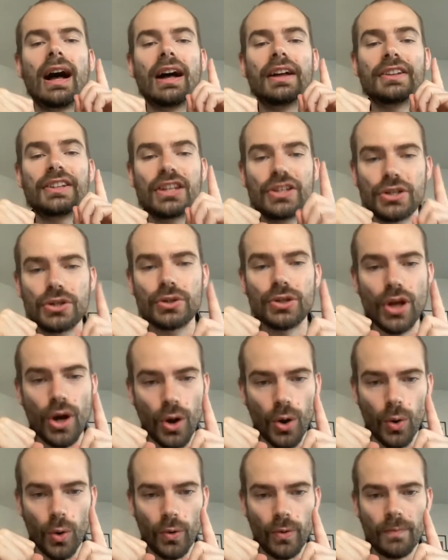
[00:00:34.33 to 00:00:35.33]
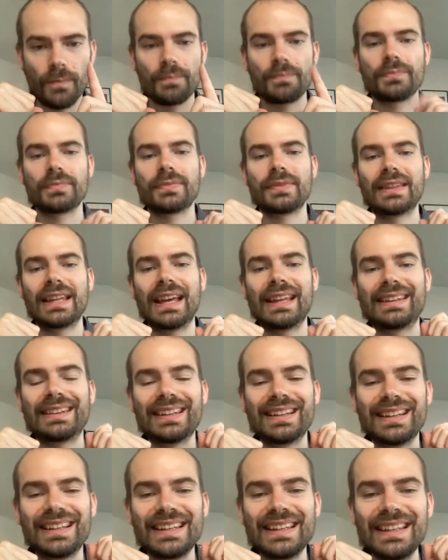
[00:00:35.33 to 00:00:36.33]
did you know that
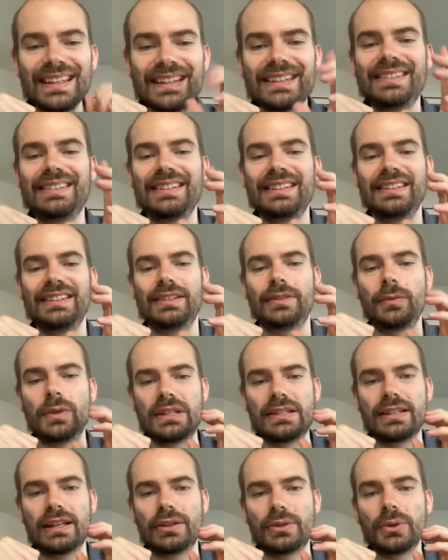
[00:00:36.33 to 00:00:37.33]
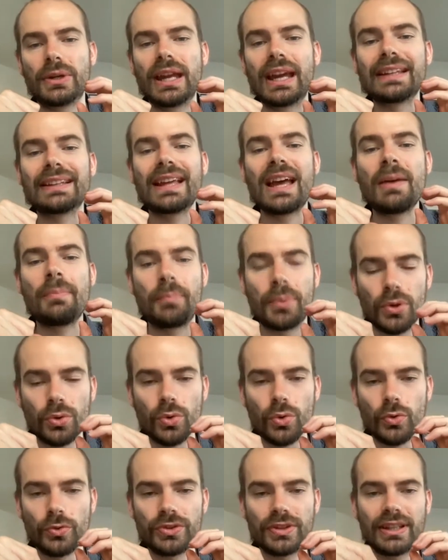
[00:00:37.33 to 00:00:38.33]
the easiest visa to get
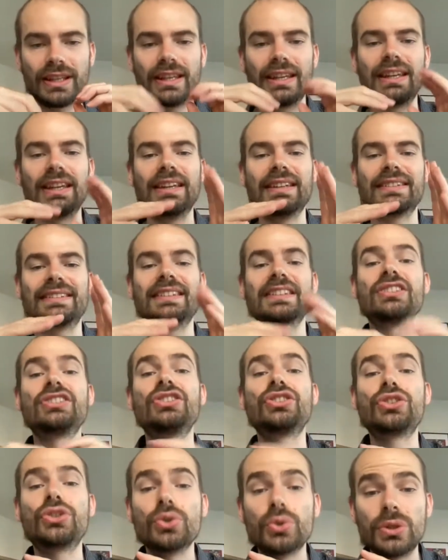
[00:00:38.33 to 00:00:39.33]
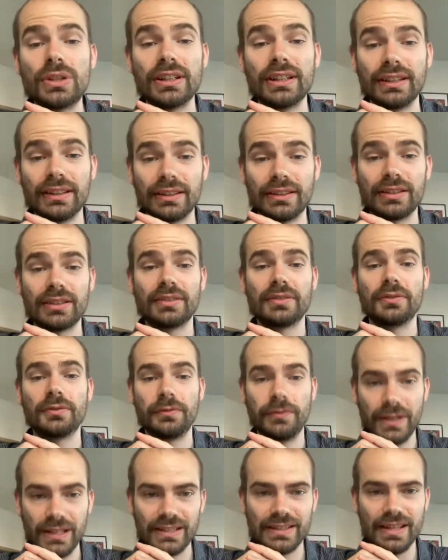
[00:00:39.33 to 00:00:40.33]
approved is the student
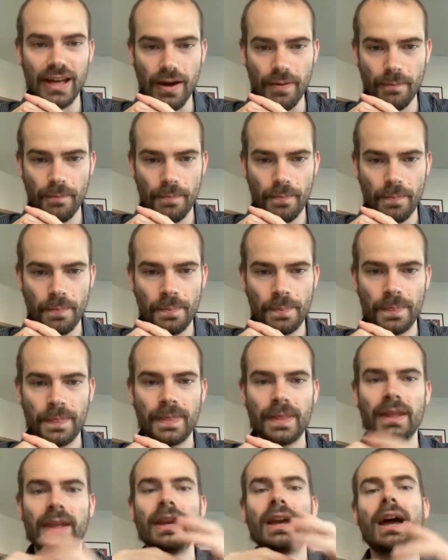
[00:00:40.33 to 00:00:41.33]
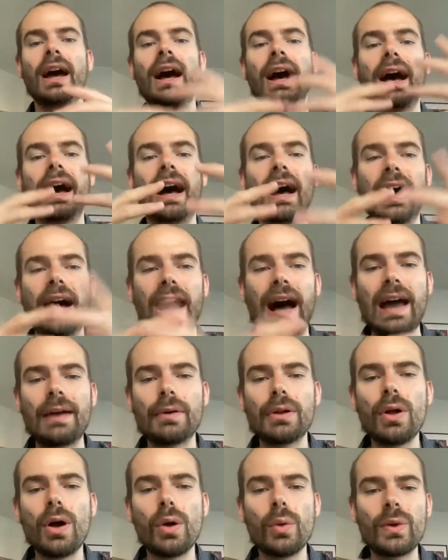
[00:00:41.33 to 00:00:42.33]
visa? I will
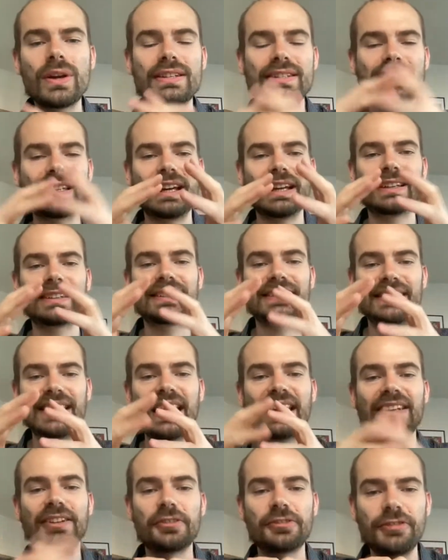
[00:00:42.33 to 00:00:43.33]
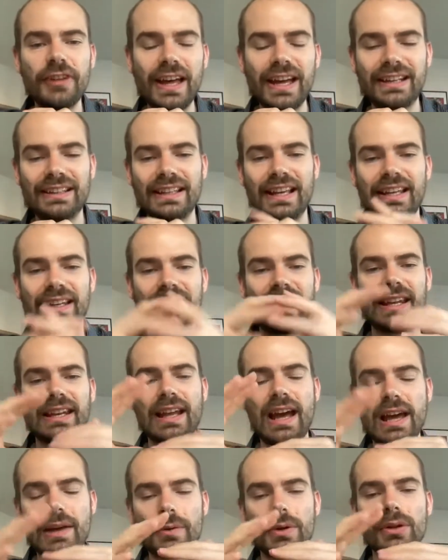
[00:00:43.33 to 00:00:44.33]
always state the fact, and then
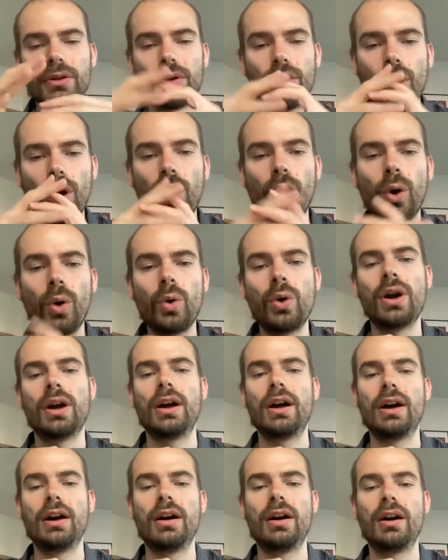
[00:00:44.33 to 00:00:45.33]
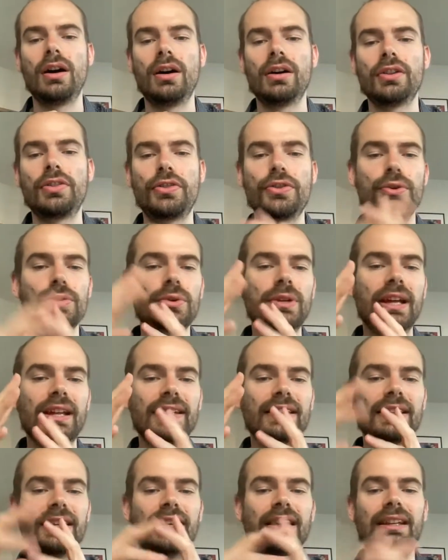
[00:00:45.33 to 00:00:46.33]
I will go through
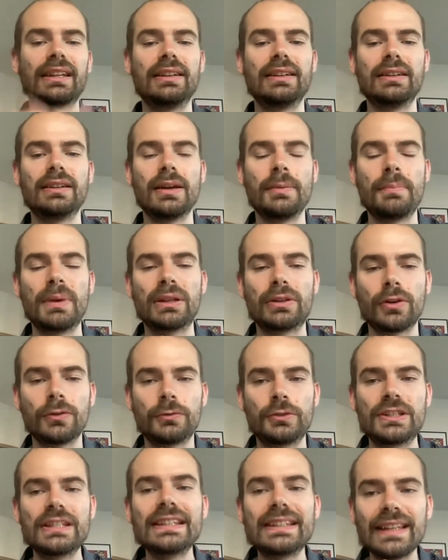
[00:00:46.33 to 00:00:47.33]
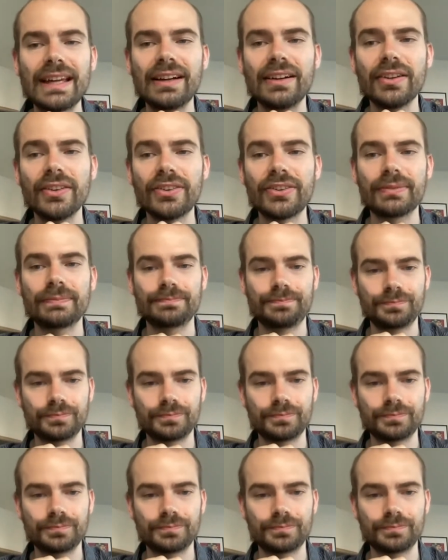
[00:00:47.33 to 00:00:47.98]
that in a bit of details